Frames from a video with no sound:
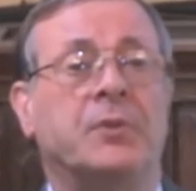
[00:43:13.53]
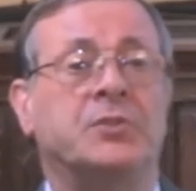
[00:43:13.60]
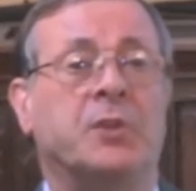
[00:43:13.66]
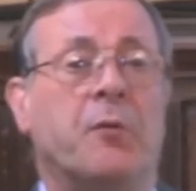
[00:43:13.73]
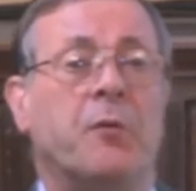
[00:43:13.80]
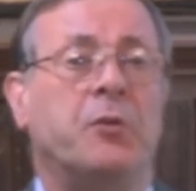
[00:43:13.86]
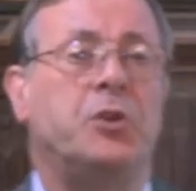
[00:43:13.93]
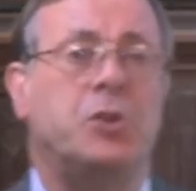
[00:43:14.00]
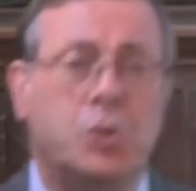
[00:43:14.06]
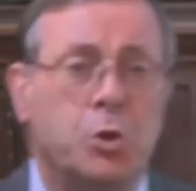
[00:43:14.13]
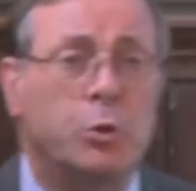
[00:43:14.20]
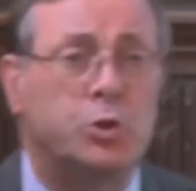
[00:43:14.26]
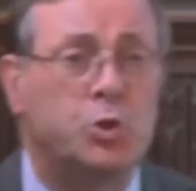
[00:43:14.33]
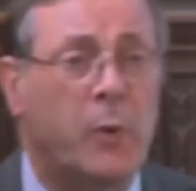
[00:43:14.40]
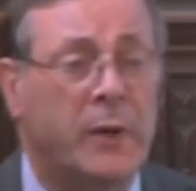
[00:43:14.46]
It's a
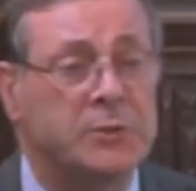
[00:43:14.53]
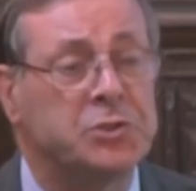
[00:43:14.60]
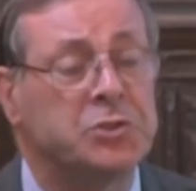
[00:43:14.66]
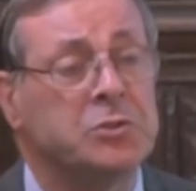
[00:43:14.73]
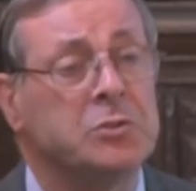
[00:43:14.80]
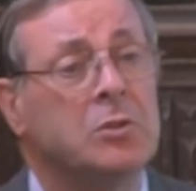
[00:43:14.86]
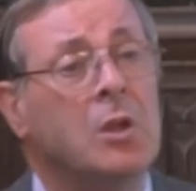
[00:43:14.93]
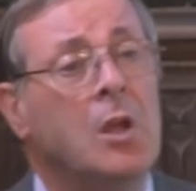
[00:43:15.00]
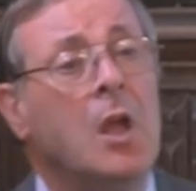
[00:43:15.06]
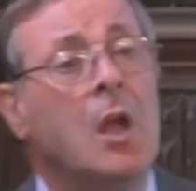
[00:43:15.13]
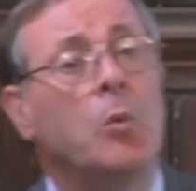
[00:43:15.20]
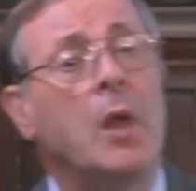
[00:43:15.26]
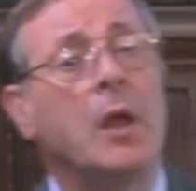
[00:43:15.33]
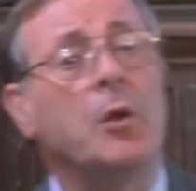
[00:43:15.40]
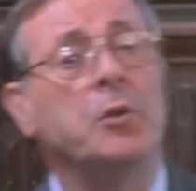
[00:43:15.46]
huge question,
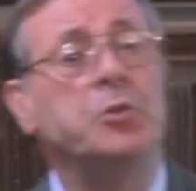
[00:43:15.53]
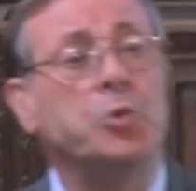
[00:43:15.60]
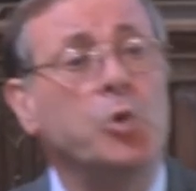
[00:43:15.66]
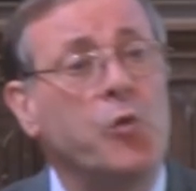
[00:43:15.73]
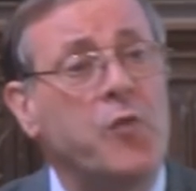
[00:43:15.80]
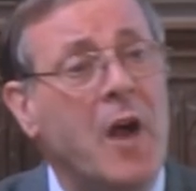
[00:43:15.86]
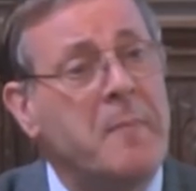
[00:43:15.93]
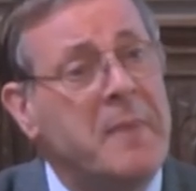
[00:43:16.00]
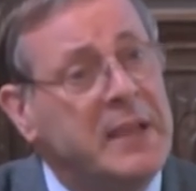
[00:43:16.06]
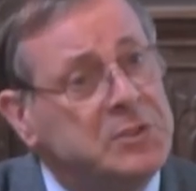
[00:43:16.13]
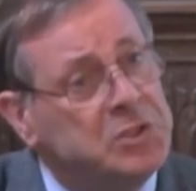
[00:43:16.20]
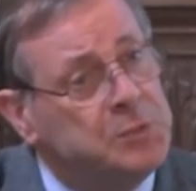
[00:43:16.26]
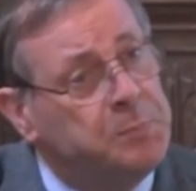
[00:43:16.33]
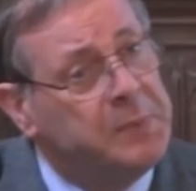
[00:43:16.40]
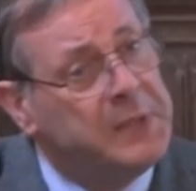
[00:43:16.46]
what I'm going to do, if I may,
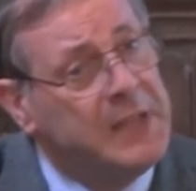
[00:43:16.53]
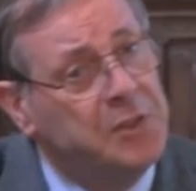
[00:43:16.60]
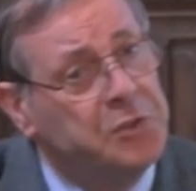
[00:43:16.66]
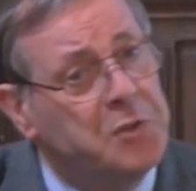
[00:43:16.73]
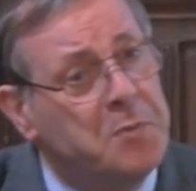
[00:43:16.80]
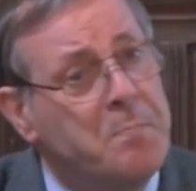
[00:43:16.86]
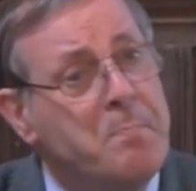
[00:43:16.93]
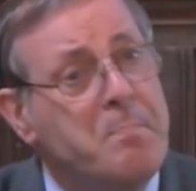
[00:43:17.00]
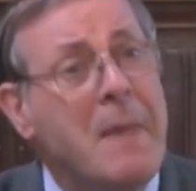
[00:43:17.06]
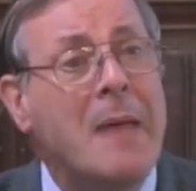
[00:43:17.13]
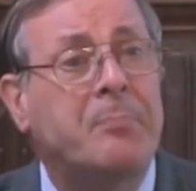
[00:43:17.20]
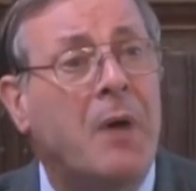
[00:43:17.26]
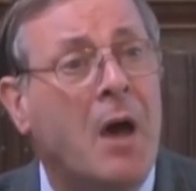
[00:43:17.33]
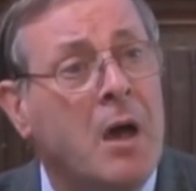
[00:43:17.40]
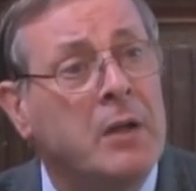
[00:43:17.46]
is just begin to
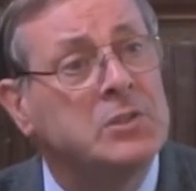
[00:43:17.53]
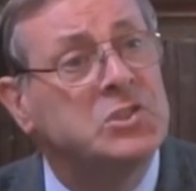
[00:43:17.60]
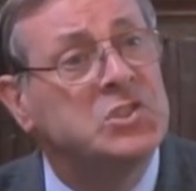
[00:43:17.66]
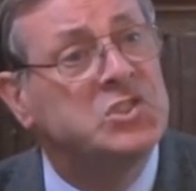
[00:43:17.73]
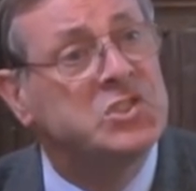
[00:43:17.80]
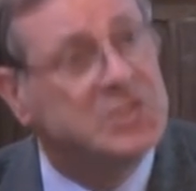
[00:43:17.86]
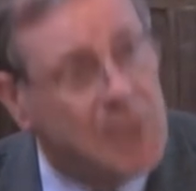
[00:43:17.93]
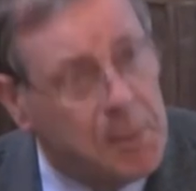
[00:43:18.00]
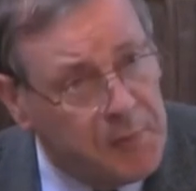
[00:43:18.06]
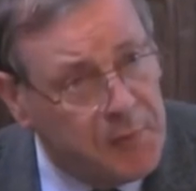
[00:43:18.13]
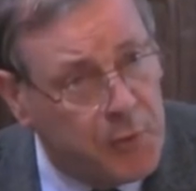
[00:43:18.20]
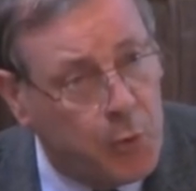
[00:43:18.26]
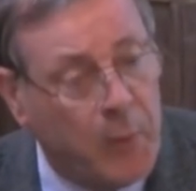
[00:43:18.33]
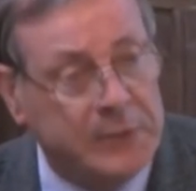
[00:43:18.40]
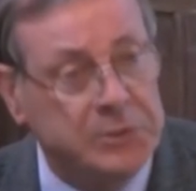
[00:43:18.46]
map out some
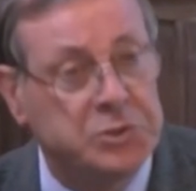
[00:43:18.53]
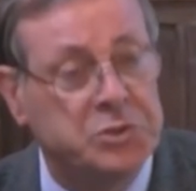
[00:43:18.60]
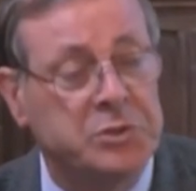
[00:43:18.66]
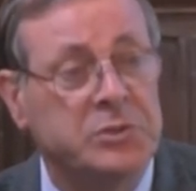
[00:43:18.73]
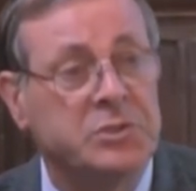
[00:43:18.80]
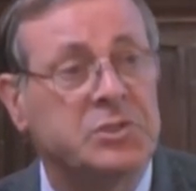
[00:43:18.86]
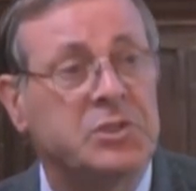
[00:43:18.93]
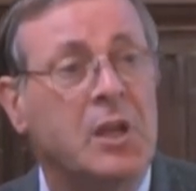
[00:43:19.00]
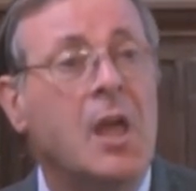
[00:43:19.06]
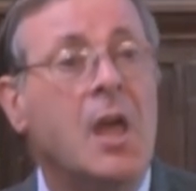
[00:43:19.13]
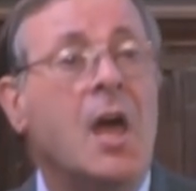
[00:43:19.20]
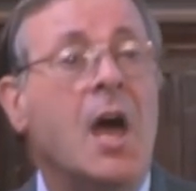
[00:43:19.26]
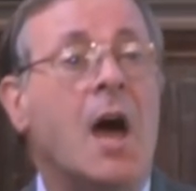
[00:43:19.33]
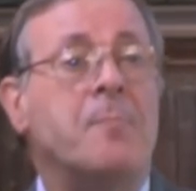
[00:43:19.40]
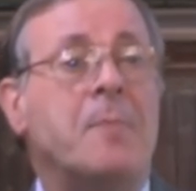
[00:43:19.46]
of the questions
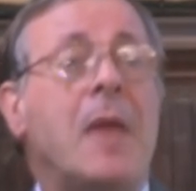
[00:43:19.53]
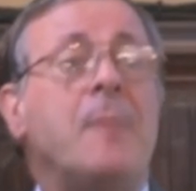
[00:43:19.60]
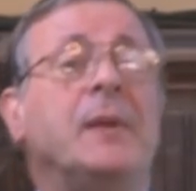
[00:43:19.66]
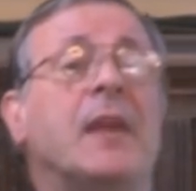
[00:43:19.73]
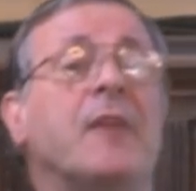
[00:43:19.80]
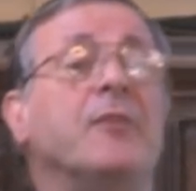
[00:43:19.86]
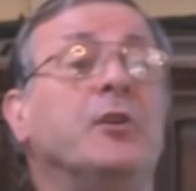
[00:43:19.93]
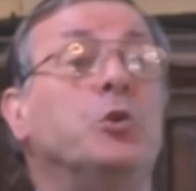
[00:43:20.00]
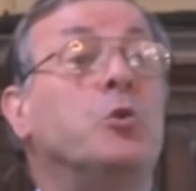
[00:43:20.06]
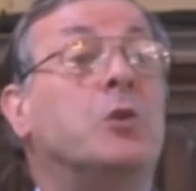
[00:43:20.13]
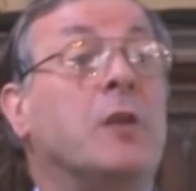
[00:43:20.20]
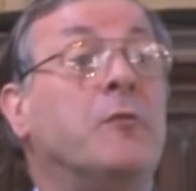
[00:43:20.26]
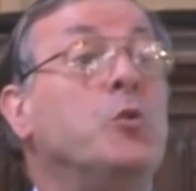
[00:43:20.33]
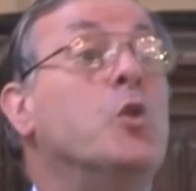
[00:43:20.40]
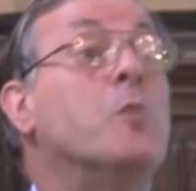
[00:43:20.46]
and maybe giving,
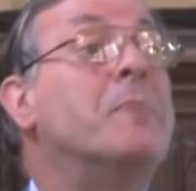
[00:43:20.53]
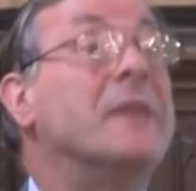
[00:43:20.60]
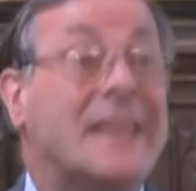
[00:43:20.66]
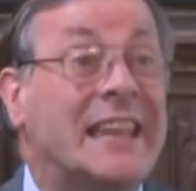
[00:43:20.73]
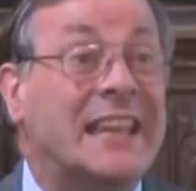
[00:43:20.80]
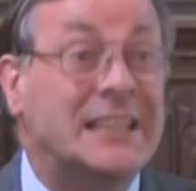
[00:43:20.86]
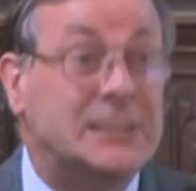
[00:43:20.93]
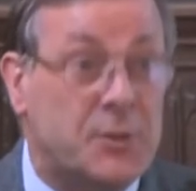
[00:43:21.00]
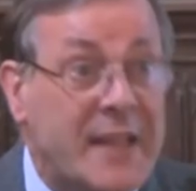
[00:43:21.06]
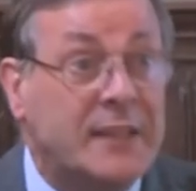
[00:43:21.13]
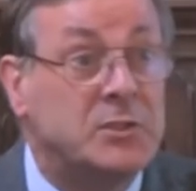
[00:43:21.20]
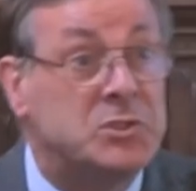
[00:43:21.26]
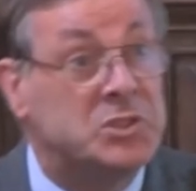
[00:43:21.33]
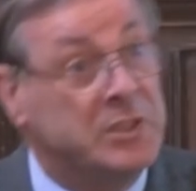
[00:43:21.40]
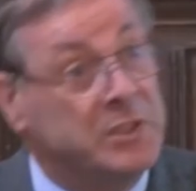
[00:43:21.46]
give you the beginnings of
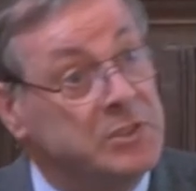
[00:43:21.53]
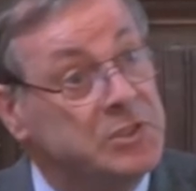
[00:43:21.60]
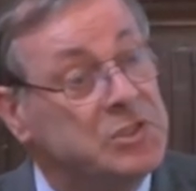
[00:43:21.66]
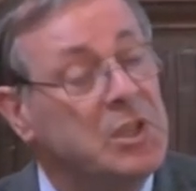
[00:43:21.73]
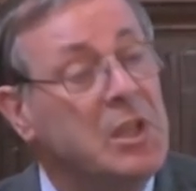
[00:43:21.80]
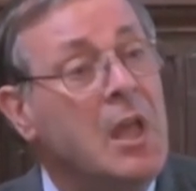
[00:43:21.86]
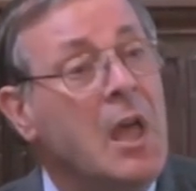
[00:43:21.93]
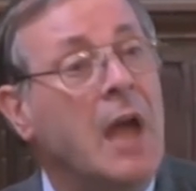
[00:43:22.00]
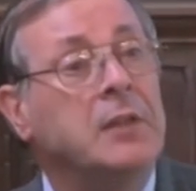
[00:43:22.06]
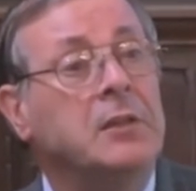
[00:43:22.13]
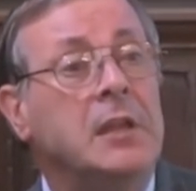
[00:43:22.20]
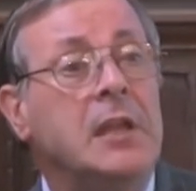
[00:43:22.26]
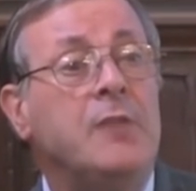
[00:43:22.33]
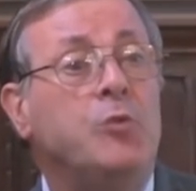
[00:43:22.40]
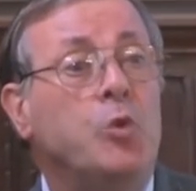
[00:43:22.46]
answers
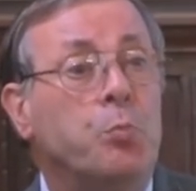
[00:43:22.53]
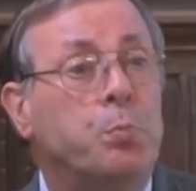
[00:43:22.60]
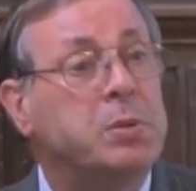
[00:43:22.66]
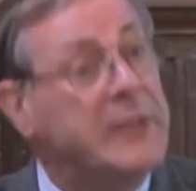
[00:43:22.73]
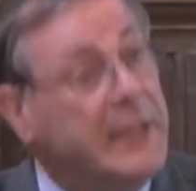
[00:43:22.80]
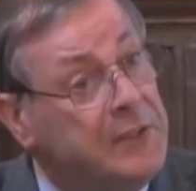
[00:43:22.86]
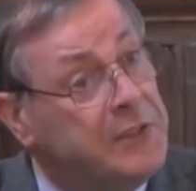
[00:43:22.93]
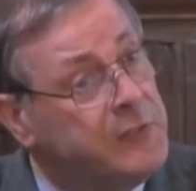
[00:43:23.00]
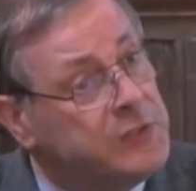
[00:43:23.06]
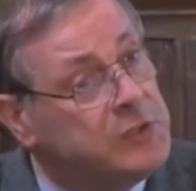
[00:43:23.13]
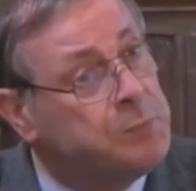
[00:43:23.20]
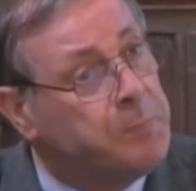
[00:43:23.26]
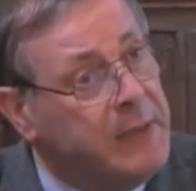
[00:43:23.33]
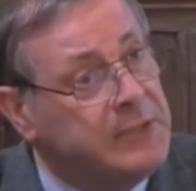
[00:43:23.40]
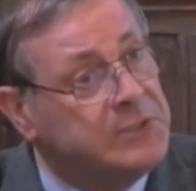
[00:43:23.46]
and leave you plenty of
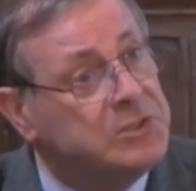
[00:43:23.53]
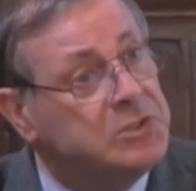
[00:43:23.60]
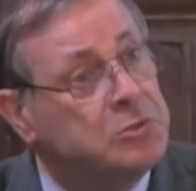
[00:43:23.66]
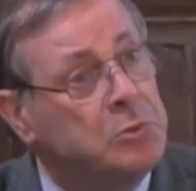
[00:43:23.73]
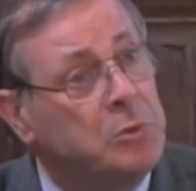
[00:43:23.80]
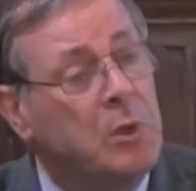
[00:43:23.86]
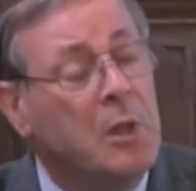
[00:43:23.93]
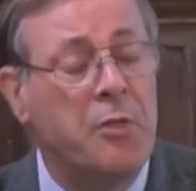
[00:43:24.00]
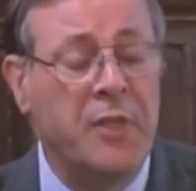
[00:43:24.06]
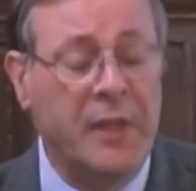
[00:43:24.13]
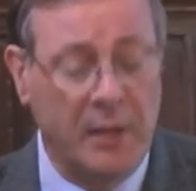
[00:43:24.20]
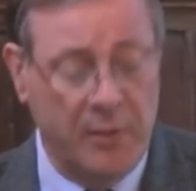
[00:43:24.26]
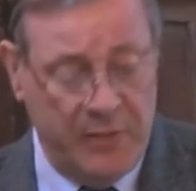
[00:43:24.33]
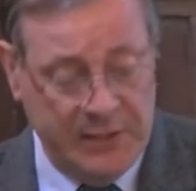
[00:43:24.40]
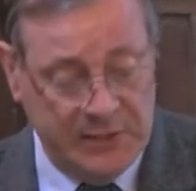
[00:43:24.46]
space to
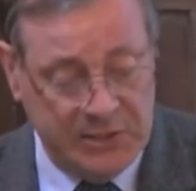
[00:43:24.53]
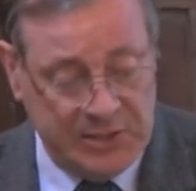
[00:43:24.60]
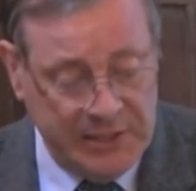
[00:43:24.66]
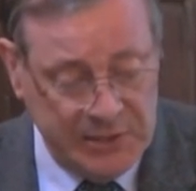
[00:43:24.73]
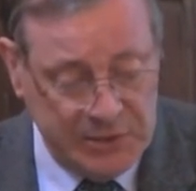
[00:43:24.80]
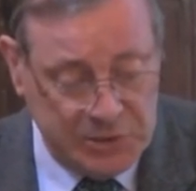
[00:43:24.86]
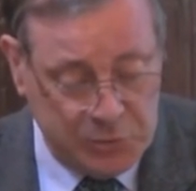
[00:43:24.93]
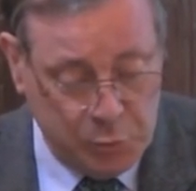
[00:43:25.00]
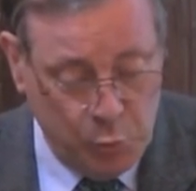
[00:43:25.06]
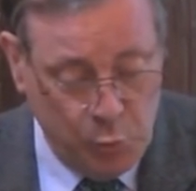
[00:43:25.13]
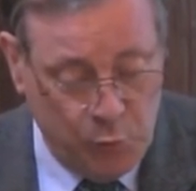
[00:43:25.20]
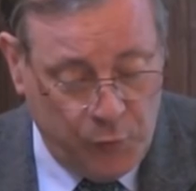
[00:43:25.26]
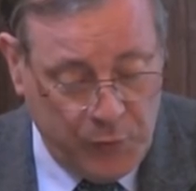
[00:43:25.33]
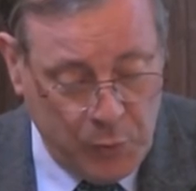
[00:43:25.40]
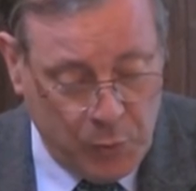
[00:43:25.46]
think these things
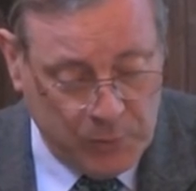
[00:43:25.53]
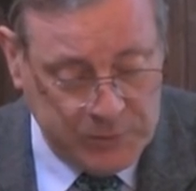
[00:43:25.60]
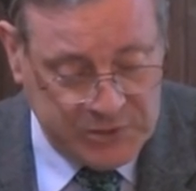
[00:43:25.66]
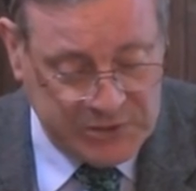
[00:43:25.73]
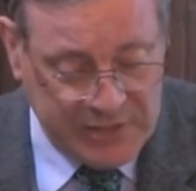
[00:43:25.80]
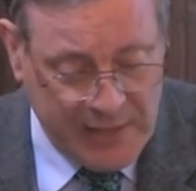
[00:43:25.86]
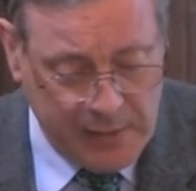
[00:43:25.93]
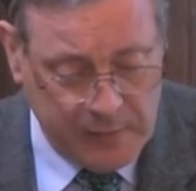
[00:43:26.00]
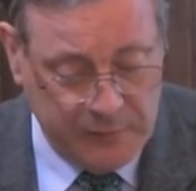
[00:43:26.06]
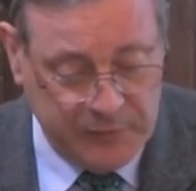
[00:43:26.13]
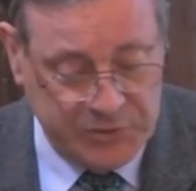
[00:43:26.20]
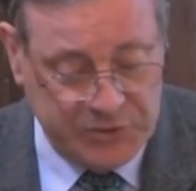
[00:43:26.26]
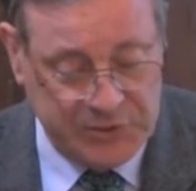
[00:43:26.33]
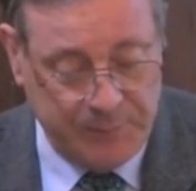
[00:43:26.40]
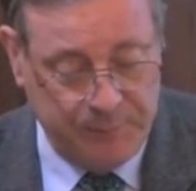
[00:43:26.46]
through for
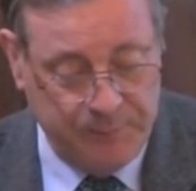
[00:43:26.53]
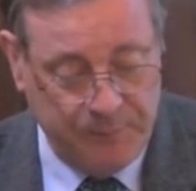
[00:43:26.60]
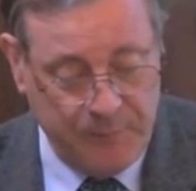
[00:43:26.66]
yourselves.